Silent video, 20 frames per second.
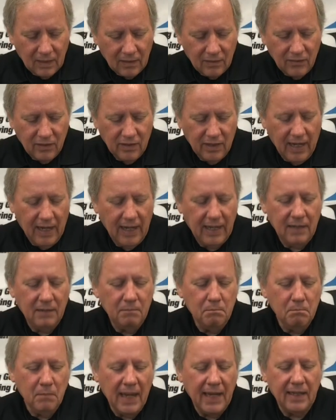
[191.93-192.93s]
Today,
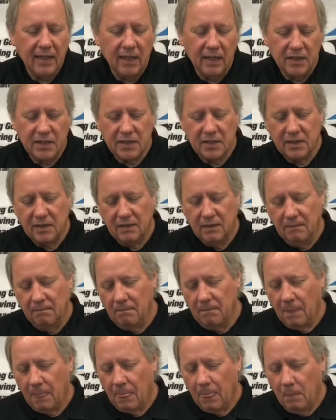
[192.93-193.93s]
make us,
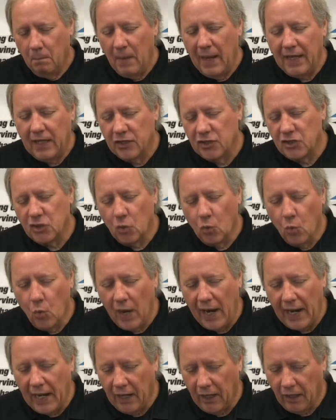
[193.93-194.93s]
make us
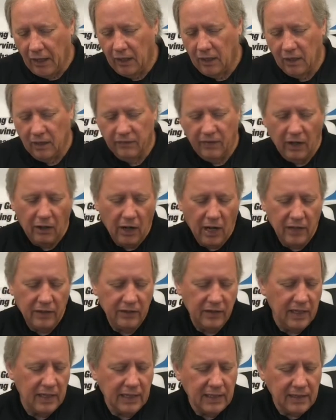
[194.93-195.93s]
aware of our
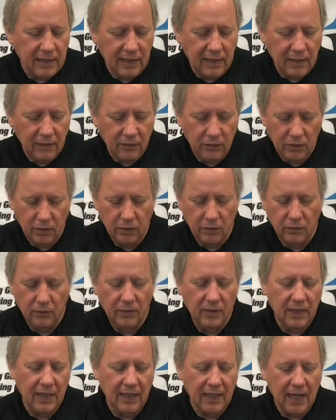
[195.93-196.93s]
identity in you,
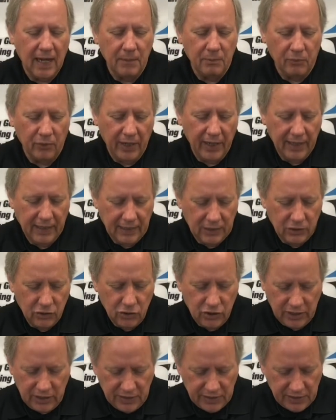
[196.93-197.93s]
and I pray it in
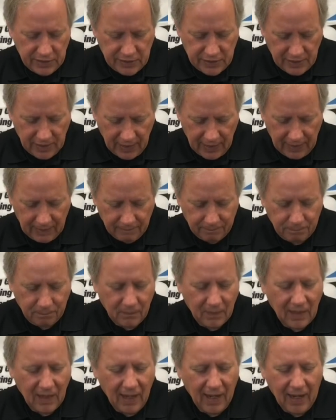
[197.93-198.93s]
Jesus' name.
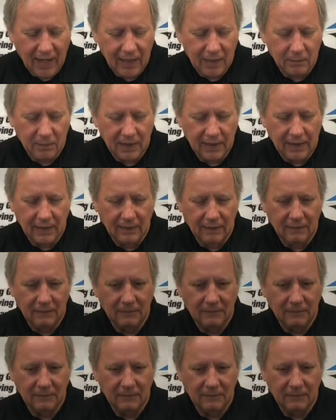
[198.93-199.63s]
Amen.